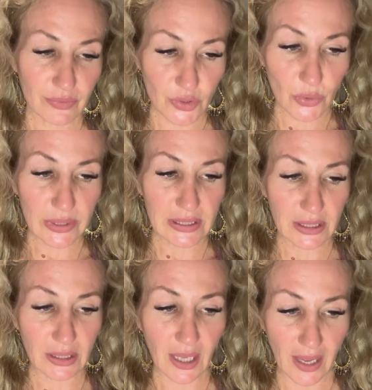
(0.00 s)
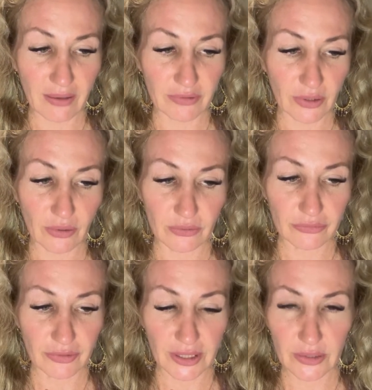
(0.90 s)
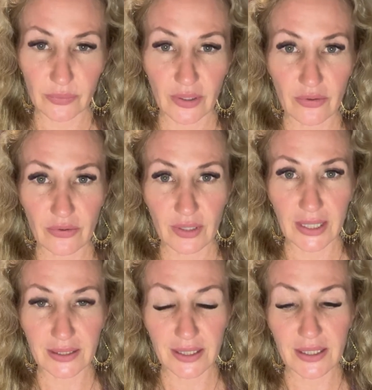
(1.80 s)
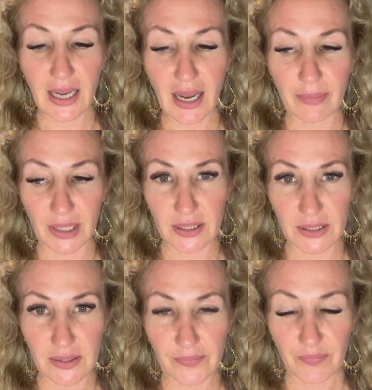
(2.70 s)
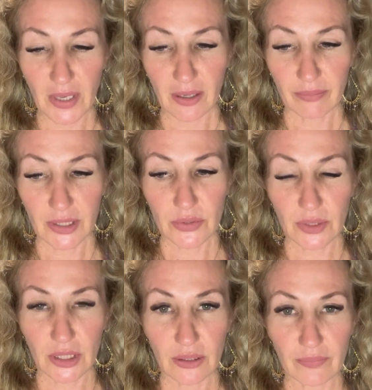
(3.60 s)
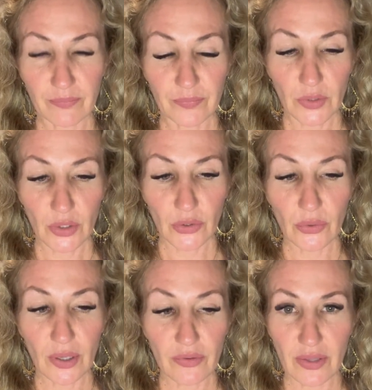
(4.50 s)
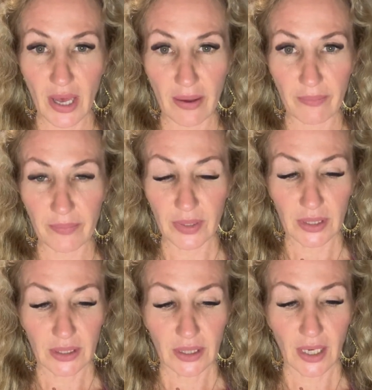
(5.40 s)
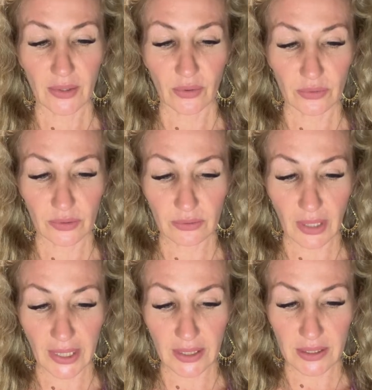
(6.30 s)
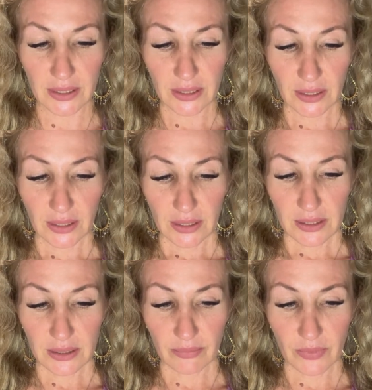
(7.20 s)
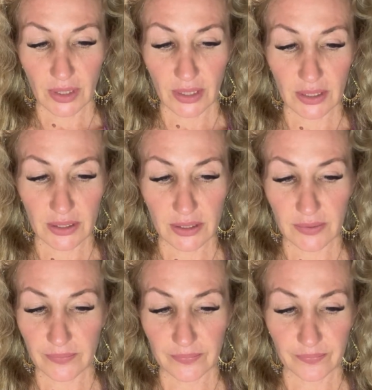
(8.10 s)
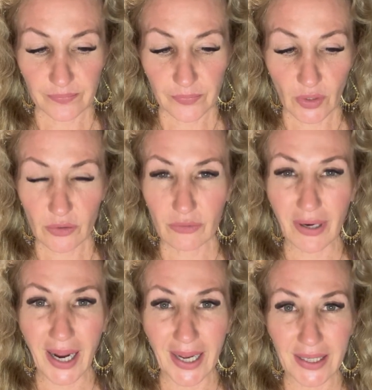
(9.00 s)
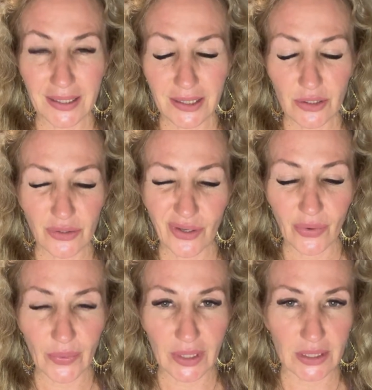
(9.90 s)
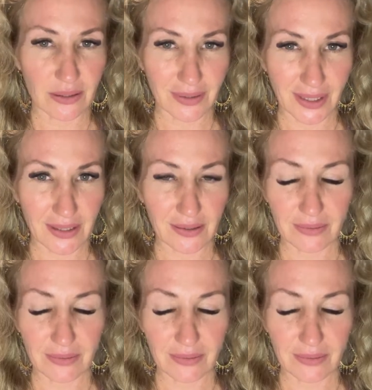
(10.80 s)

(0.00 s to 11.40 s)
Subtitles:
do still have a conflict with, like dynamics between you and them are not great, something is not right, and you know it, like